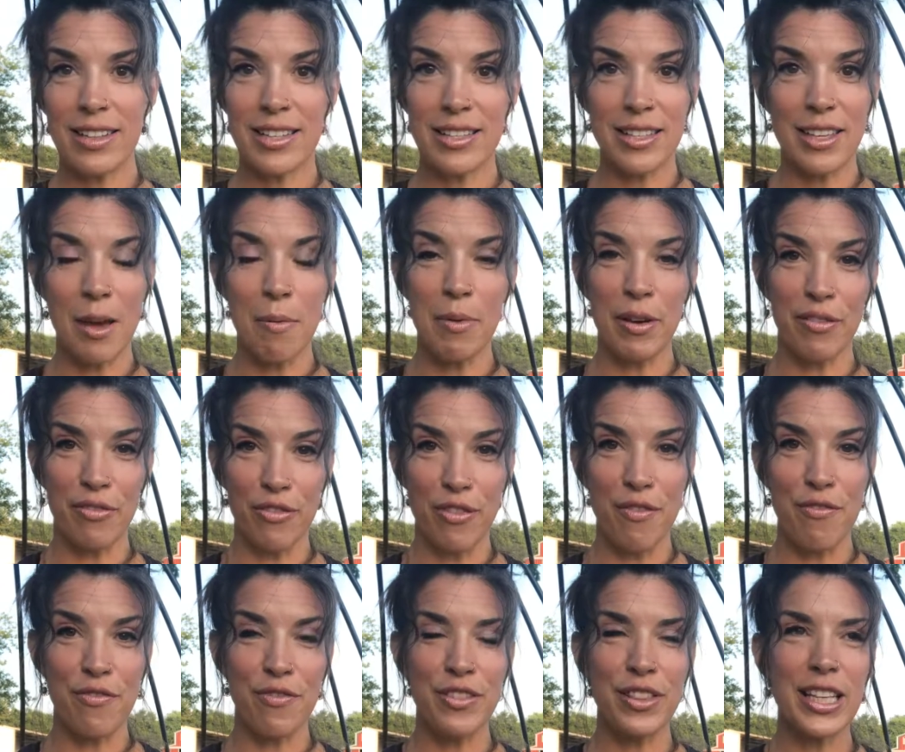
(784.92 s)
is coming
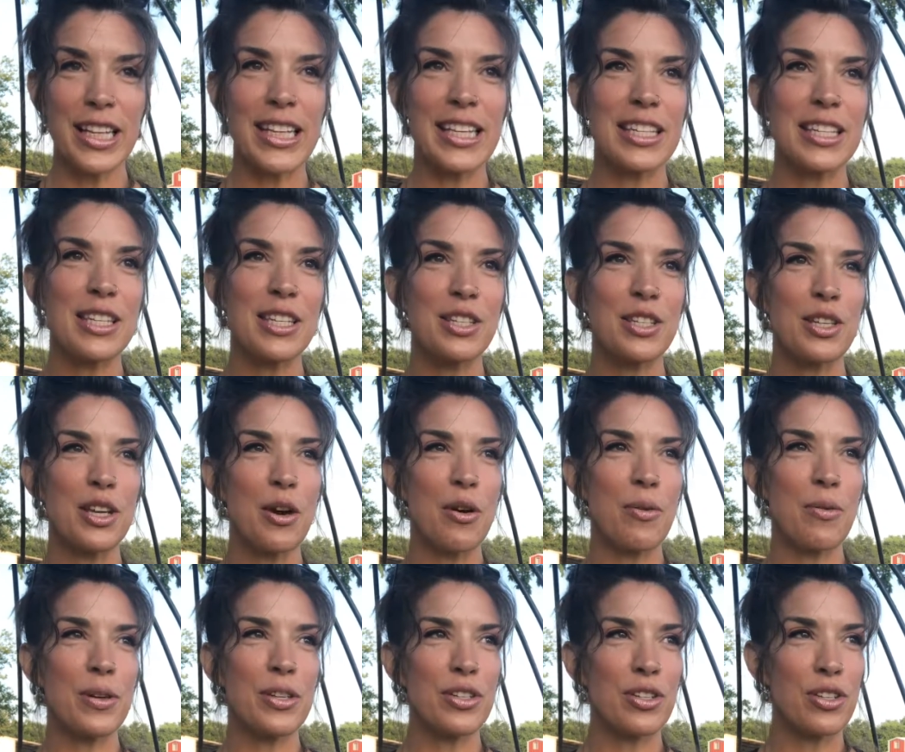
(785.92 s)
from fleece.
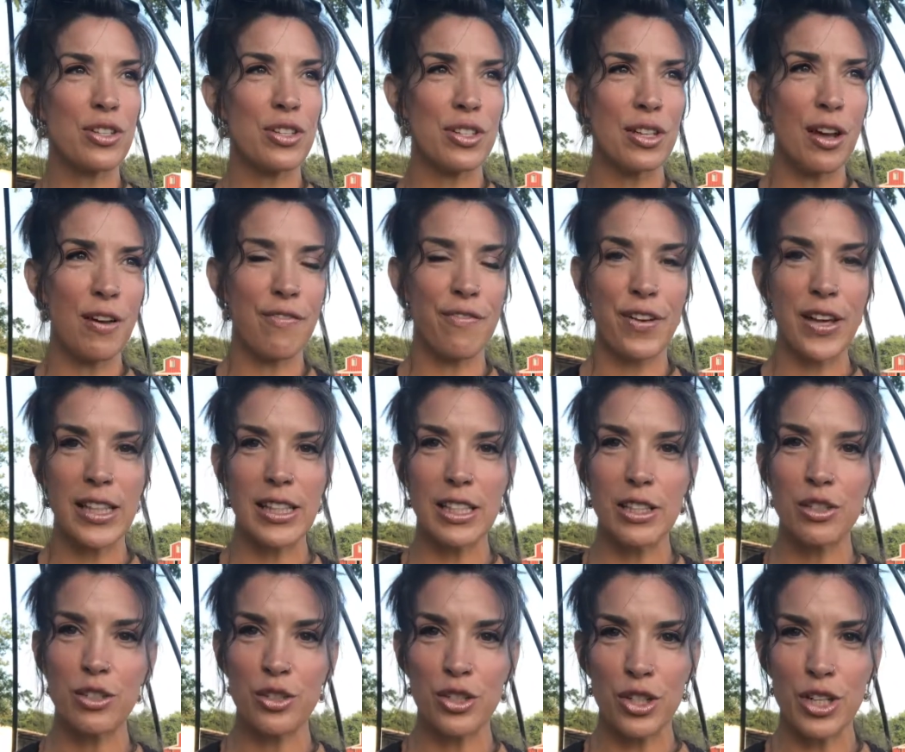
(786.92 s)
So it's just a fun
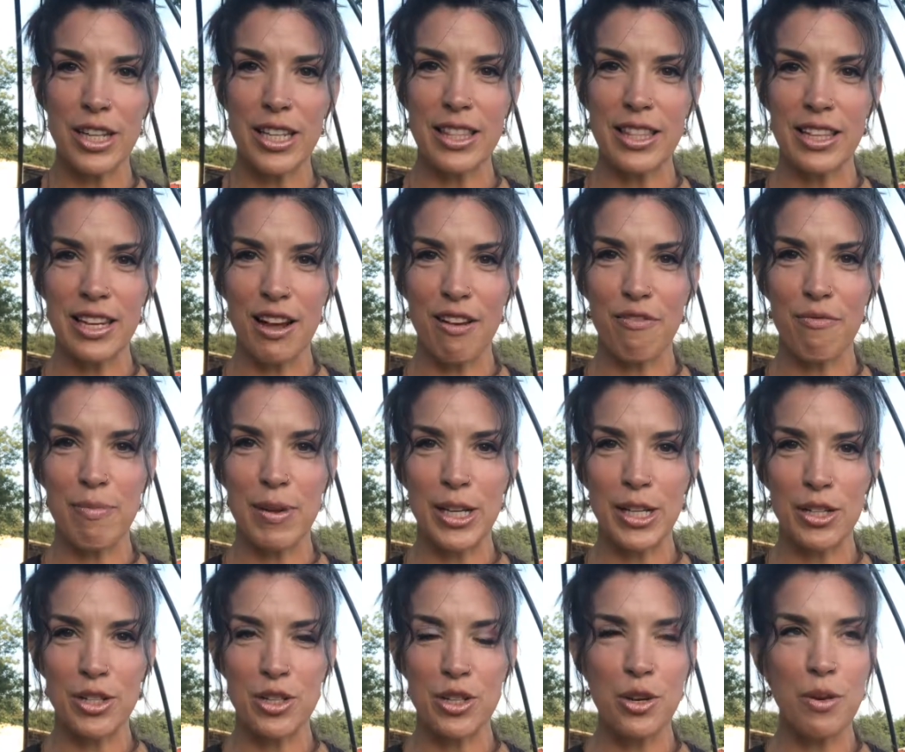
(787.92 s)
little treat that I've
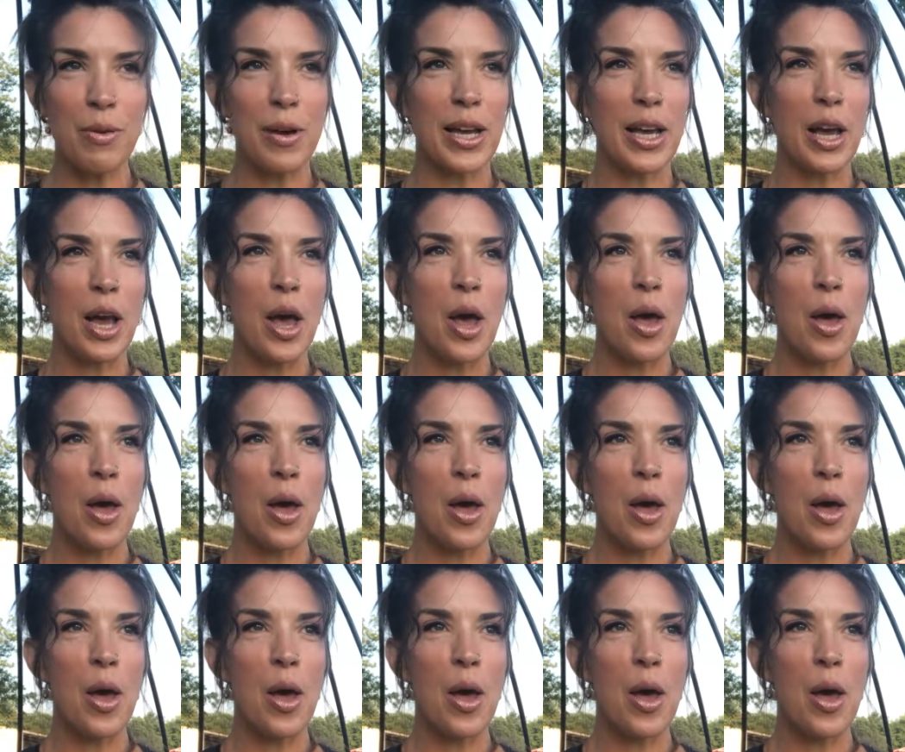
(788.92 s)
been doing.